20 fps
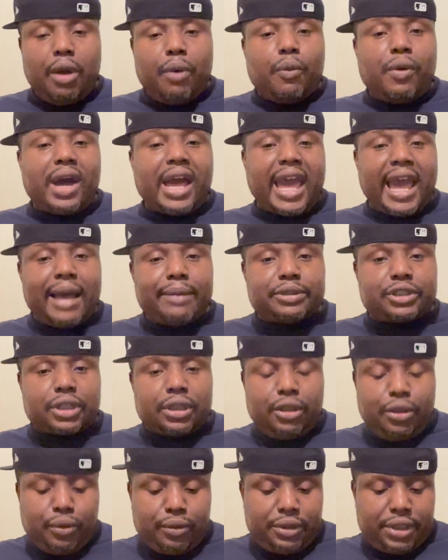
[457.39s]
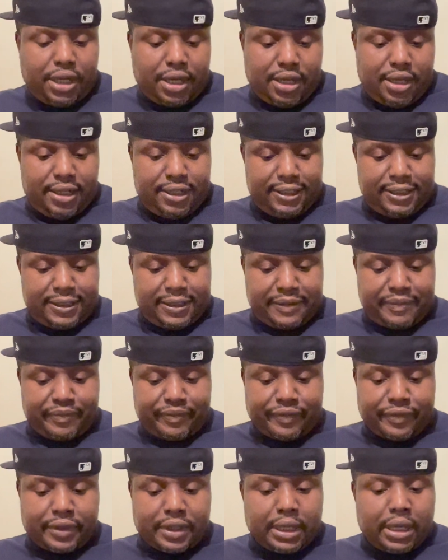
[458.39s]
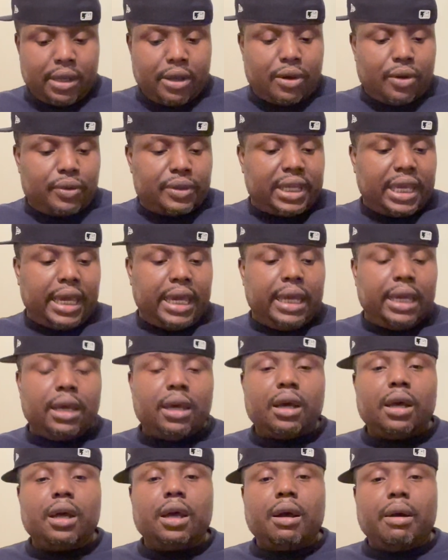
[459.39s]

what Absolute does, okay,